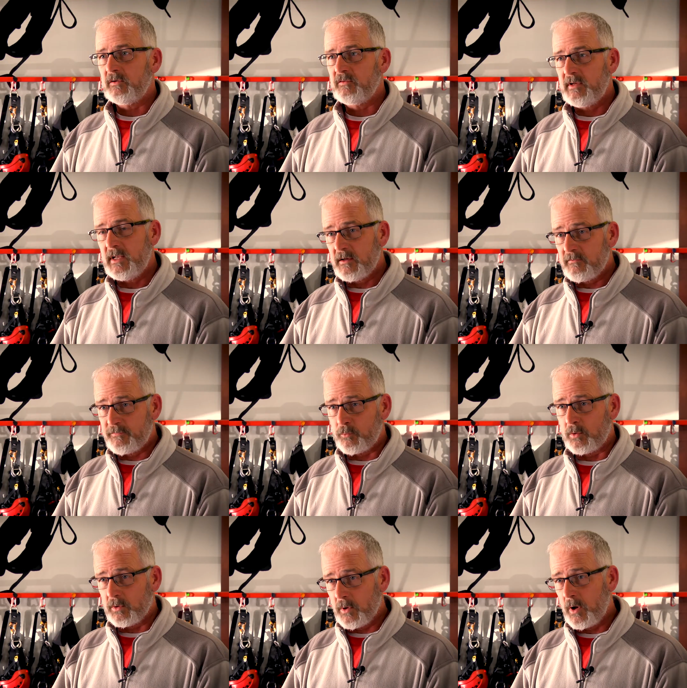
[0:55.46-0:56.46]
has needed for
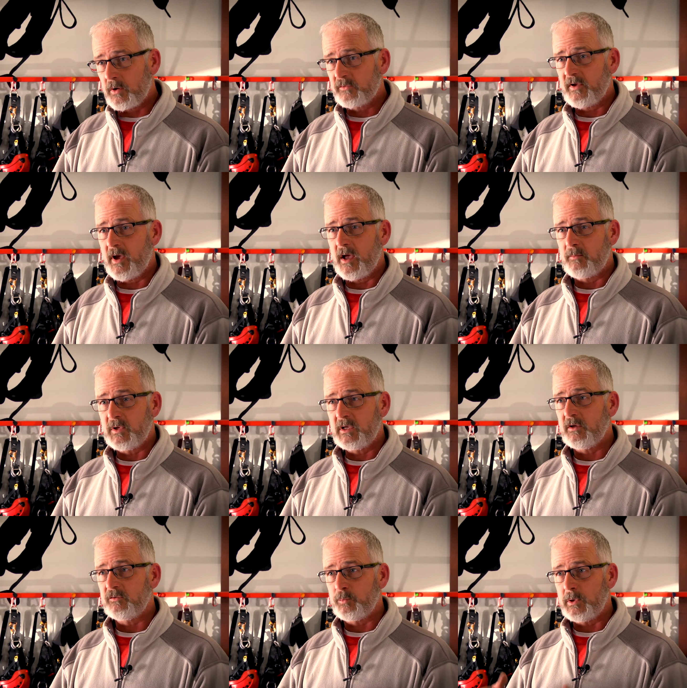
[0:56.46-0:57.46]
a long time
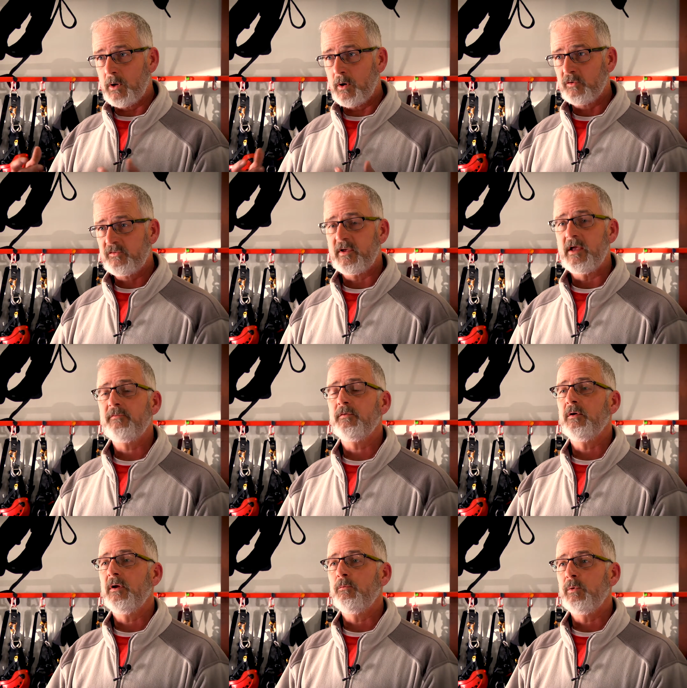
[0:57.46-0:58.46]
because we are
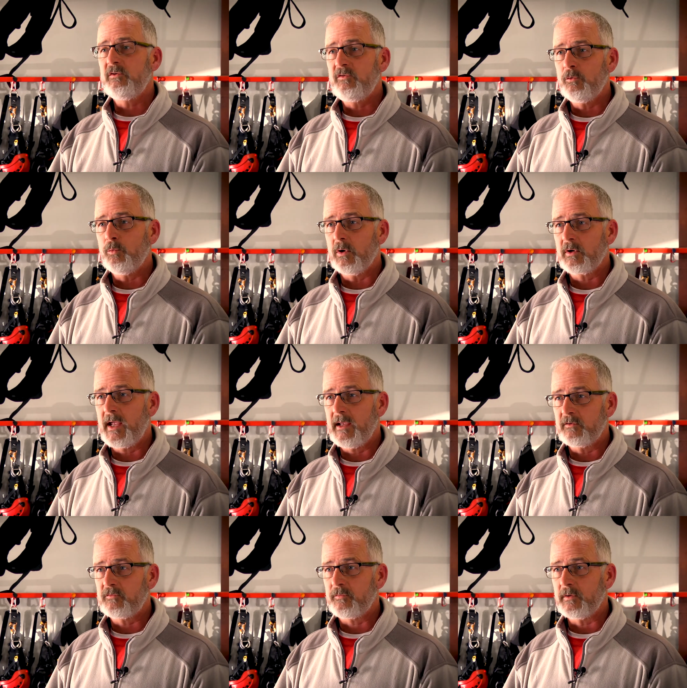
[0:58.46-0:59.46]
safer and we do work
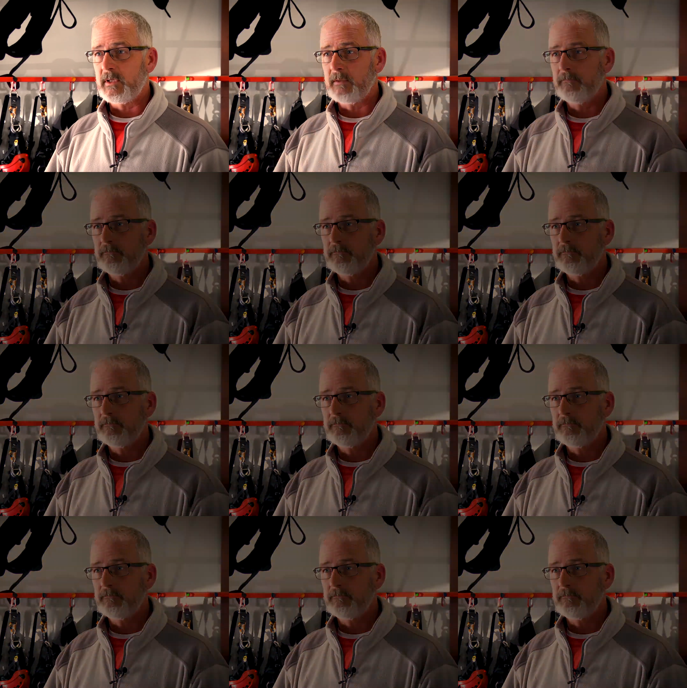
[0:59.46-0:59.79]
hands-free.